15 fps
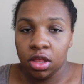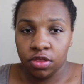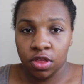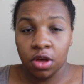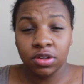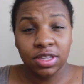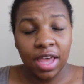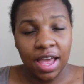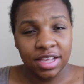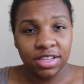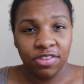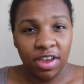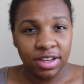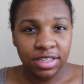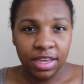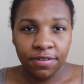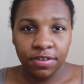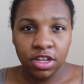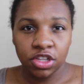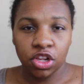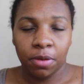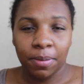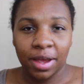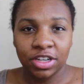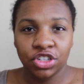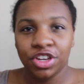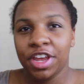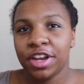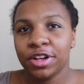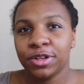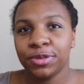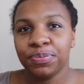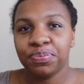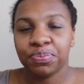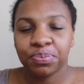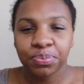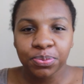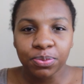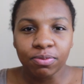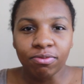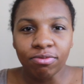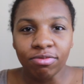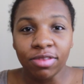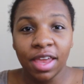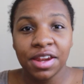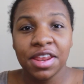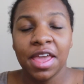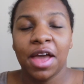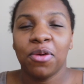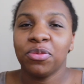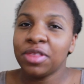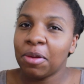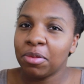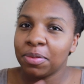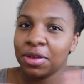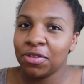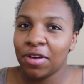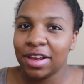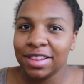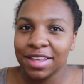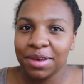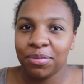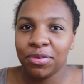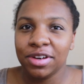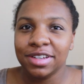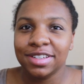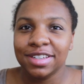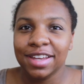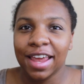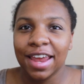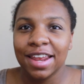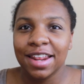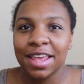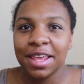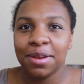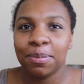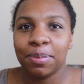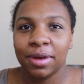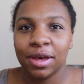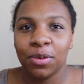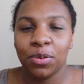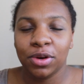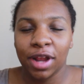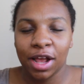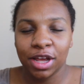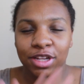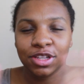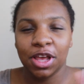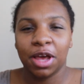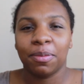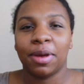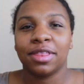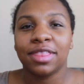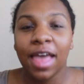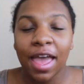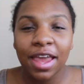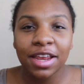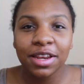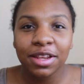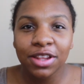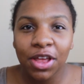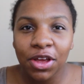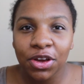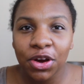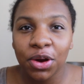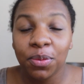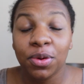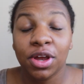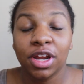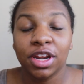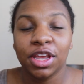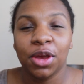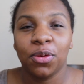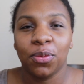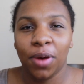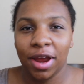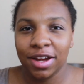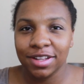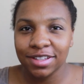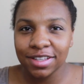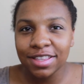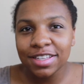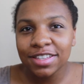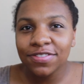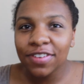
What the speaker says: those kinds of activities on my channel. And yeah, that would be greatly appreciated, but we're not going to talk about that any longer. We're going to get right into this